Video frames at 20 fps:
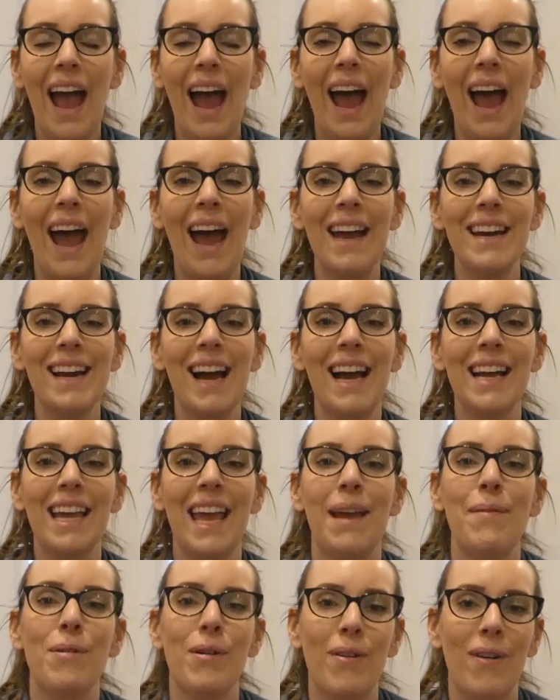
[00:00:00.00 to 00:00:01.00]
and I
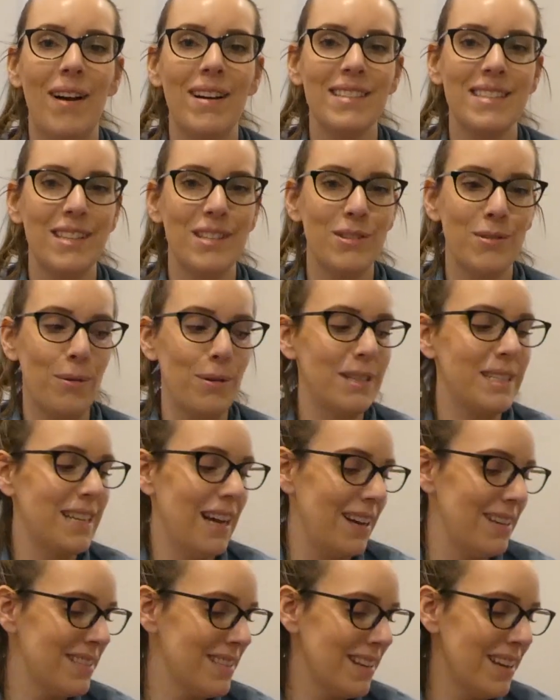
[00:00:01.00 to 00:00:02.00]
came across the store
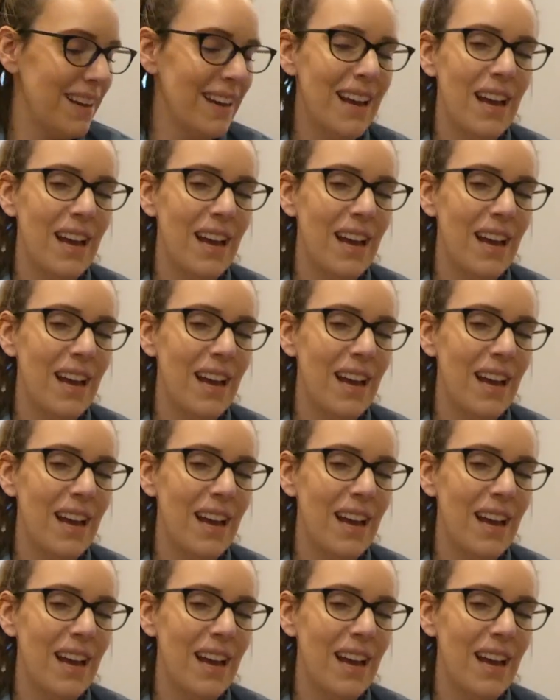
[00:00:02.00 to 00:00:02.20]
Dusk.